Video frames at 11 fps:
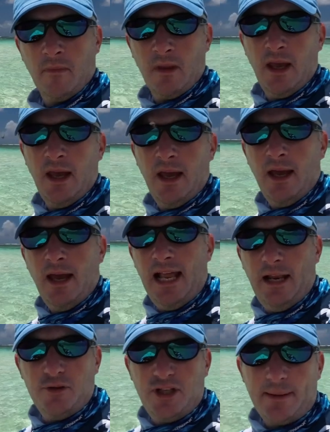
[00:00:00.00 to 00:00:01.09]
go with the
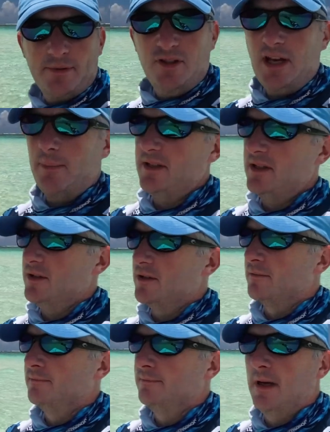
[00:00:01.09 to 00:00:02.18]
long-sleeved
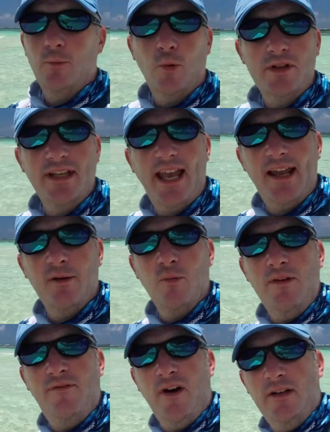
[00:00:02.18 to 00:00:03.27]
Supplex
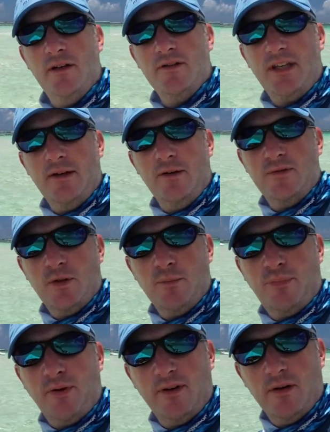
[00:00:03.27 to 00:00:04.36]
t-shirt
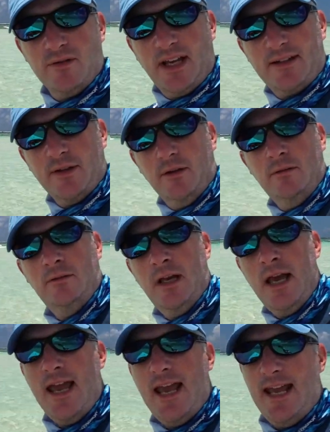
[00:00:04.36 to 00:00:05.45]
variety, although I
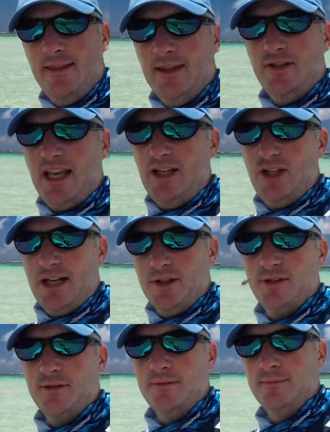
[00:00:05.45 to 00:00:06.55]
know a lot of people who still wear the